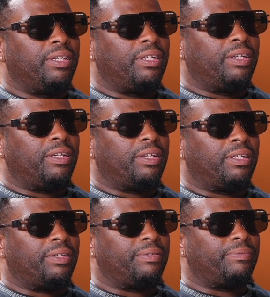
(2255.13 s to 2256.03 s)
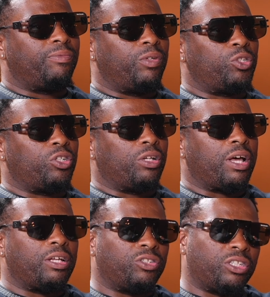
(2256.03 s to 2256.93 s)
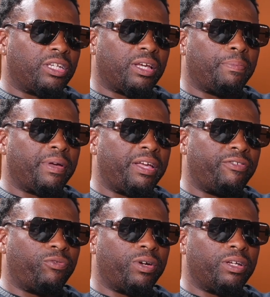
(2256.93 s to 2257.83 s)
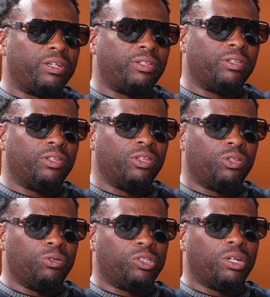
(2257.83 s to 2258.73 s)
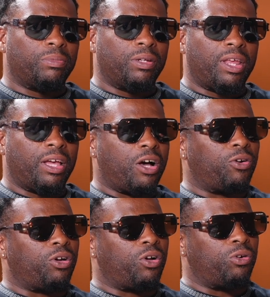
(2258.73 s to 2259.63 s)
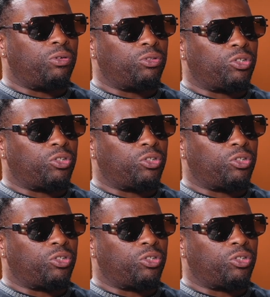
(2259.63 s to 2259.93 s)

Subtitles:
and I used to take a pathway through something they called a hole.